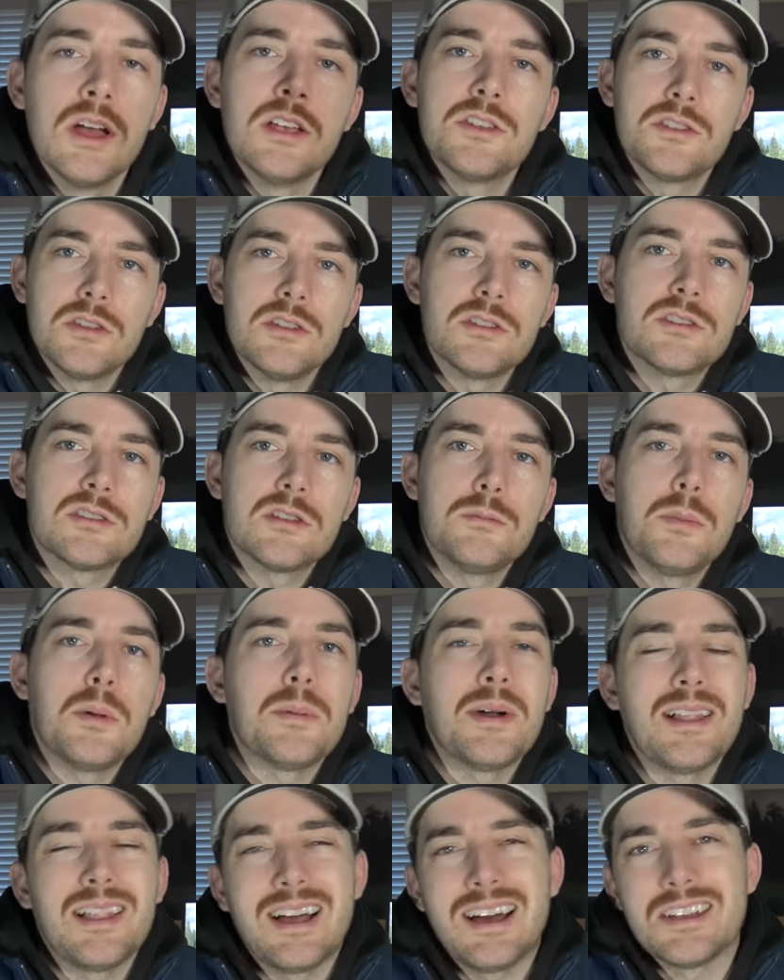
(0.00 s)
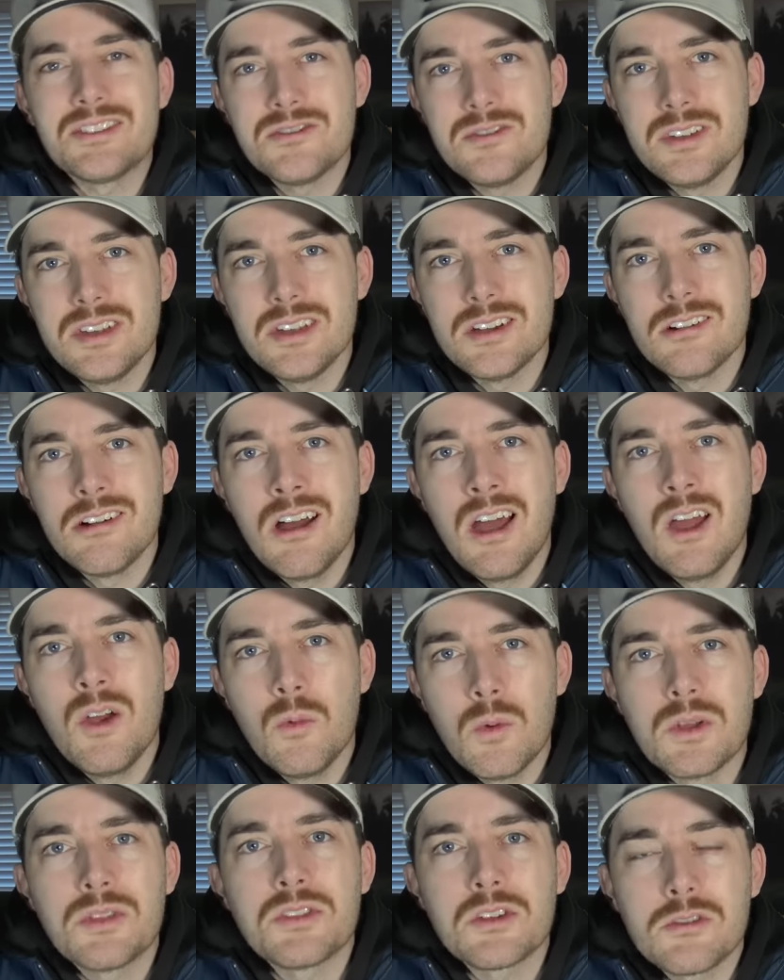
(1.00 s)
So this is going to be my last video
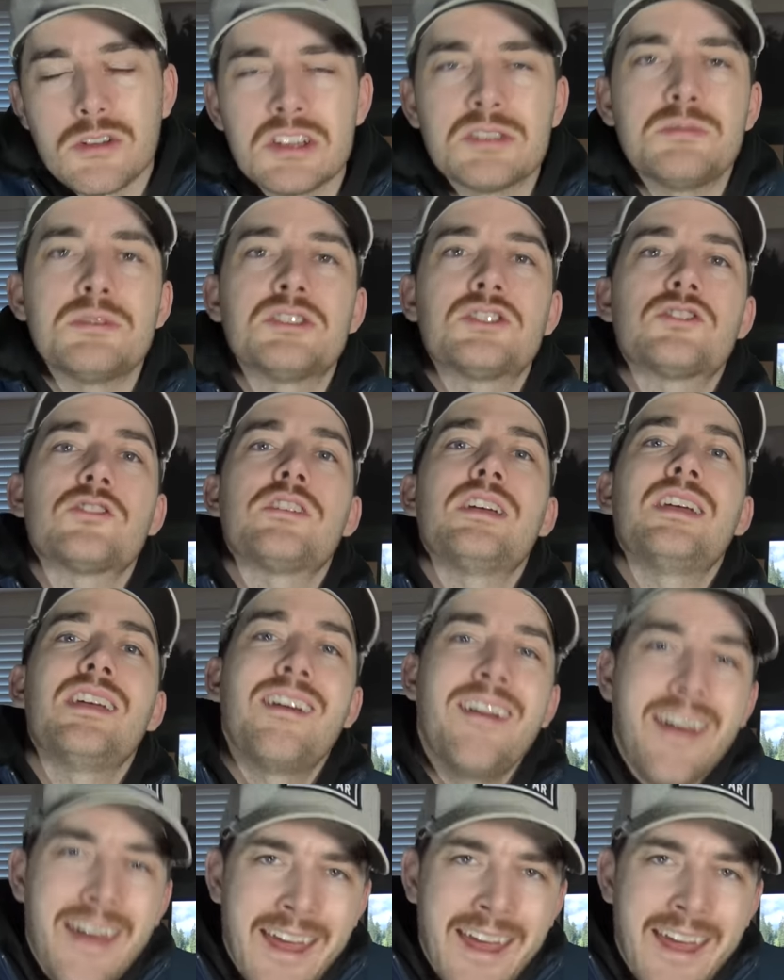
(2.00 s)
with the Christmas tree.